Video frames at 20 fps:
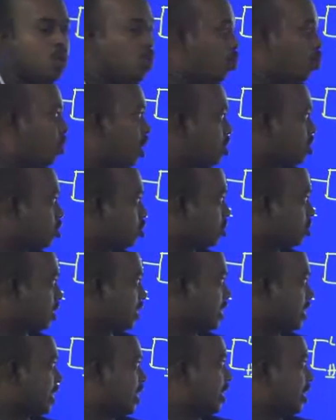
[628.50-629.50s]
Once you
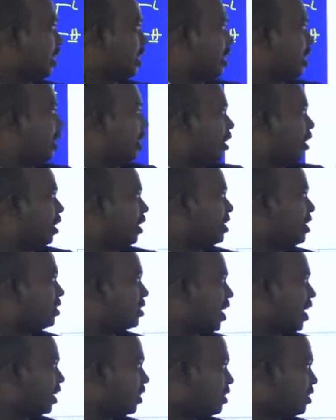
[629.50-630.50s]
can
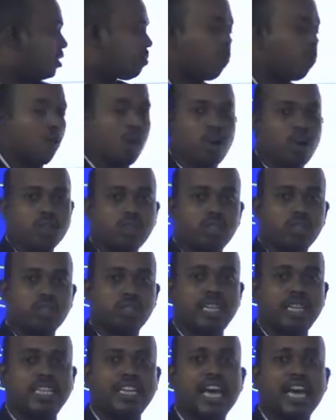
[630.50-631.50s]
design these blocks,
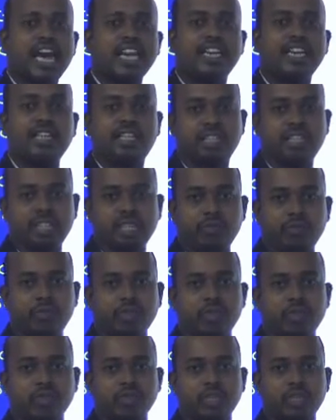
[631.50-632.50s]
the carrier
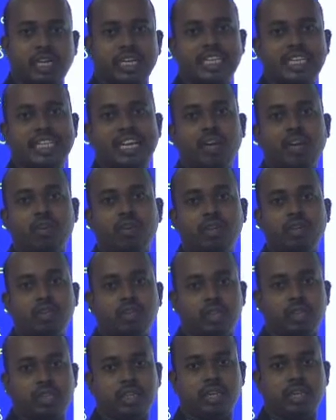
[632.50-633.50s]
driver can deliver
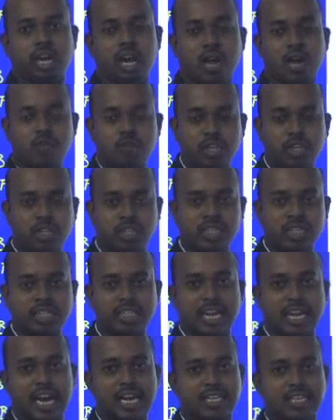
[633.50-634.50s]
the efficient
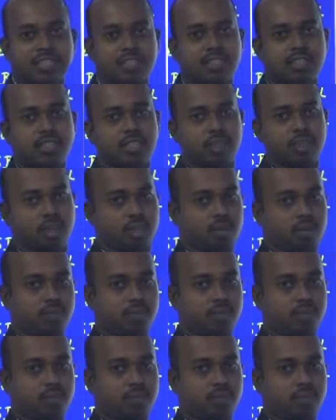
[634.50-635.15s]
carrier signal.